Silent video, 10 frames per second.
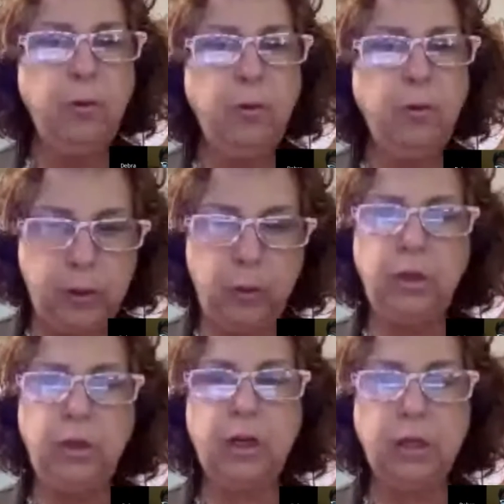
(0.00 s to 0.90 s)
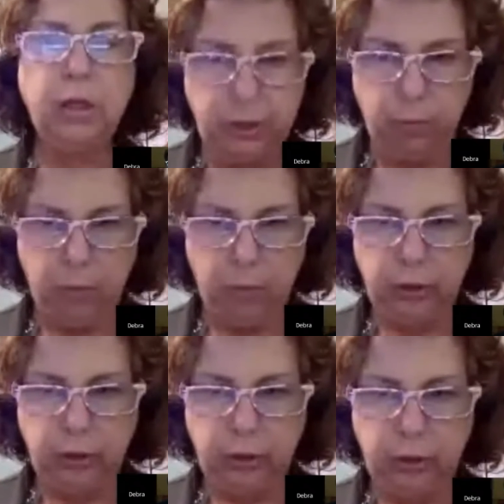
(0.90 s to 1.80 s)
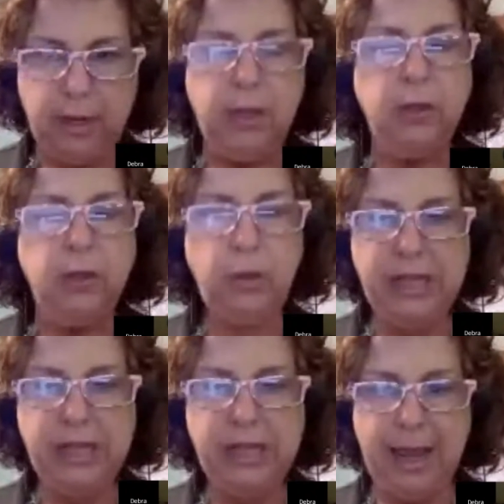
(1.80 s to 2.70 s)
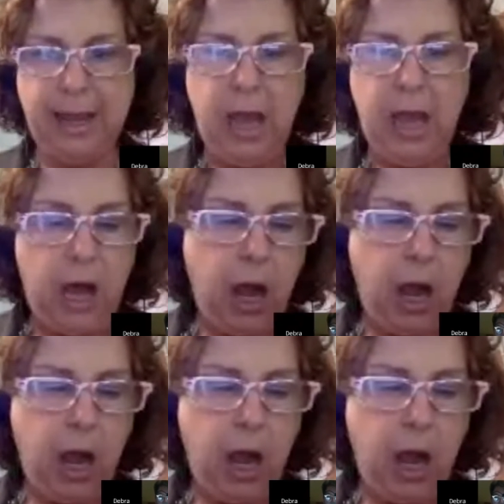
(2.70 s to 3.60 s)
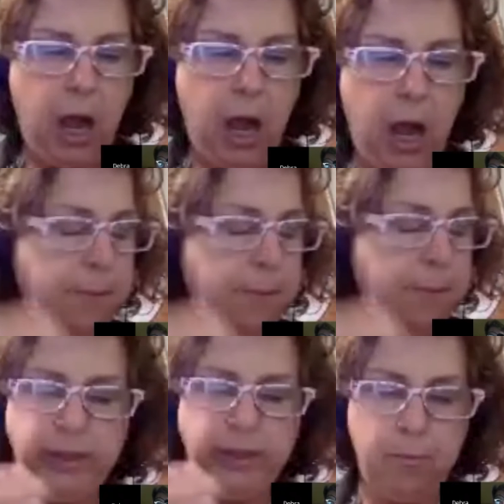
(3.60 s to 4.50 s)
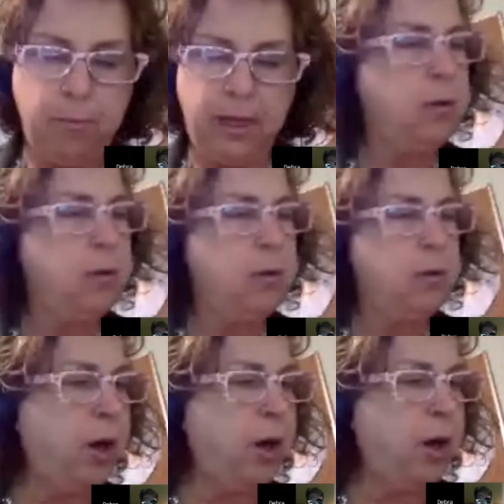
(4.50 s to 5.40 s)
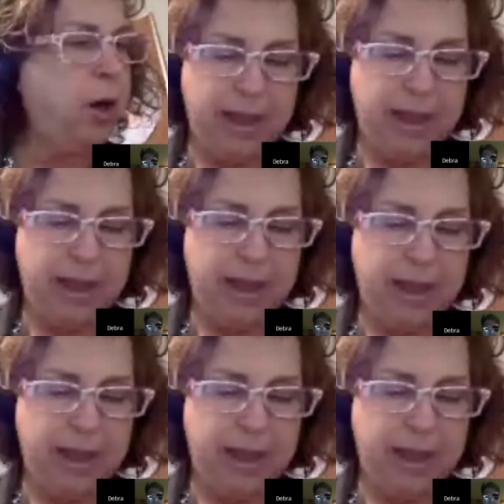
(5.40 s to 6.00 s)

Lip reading: also to the consumers to say, I am going to bank with Barclays Bank.